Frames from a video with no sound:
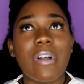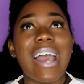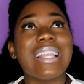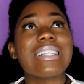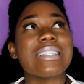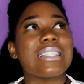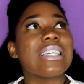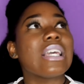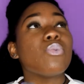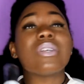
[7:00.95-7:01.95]
I didn't
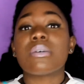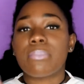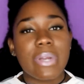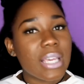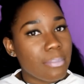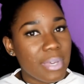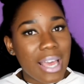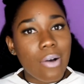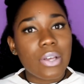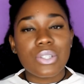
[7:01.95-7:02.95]
see, it wasn't breaking me out.